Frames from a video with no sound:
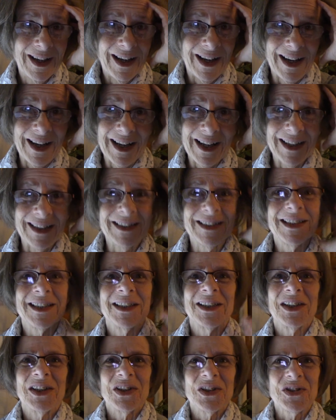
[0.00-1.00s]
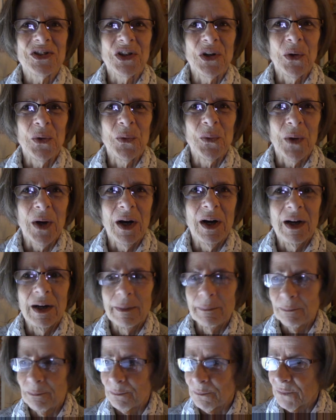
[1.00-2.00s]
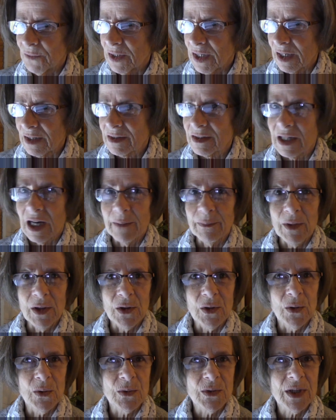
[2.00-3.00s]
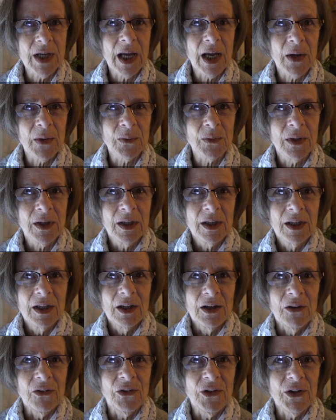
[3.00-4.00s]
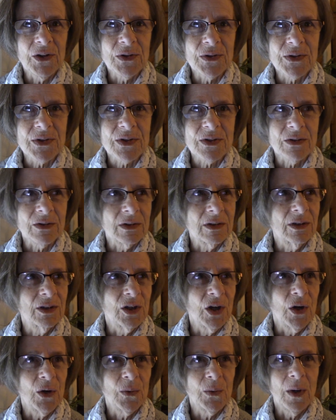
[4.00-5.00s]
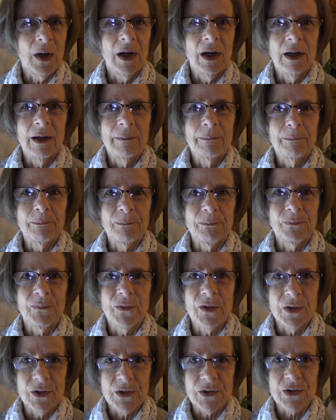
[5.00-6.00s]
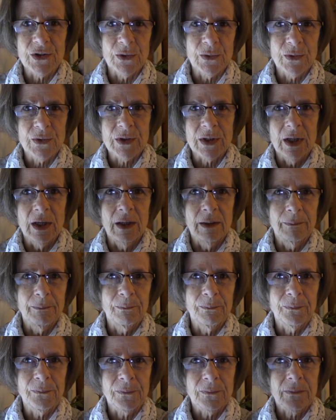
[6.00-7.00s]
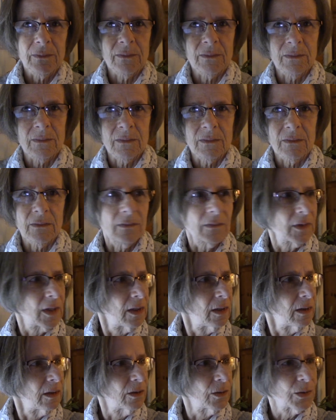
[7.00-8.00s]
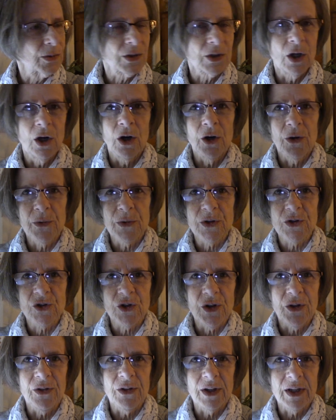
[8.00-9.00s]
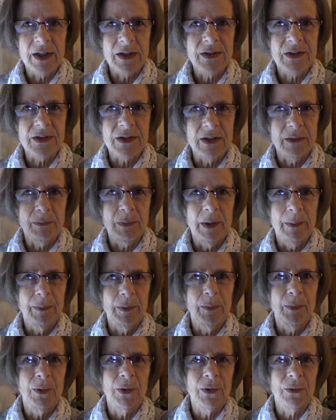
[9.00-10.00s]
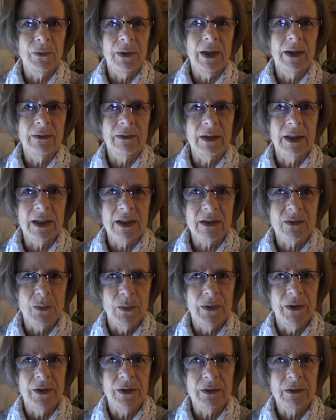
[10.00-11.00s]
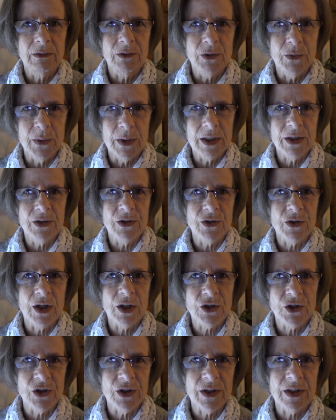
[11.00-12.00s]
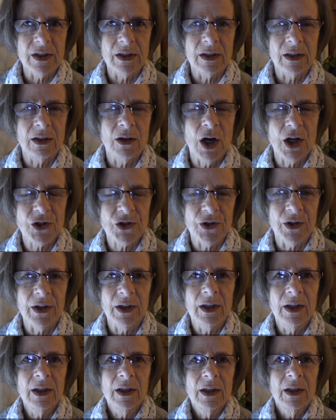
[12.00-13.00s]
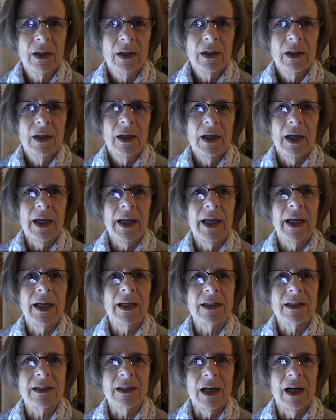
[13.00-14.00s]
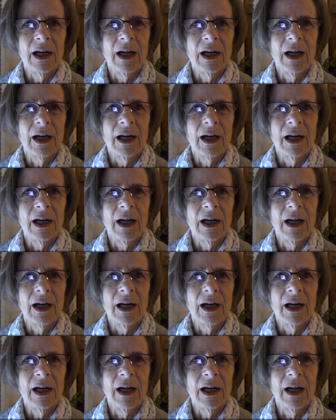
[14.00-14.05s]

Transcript: And so the next time they go down, there's, you know, there's those orangey things that people put around things when they're doing construction to caution. And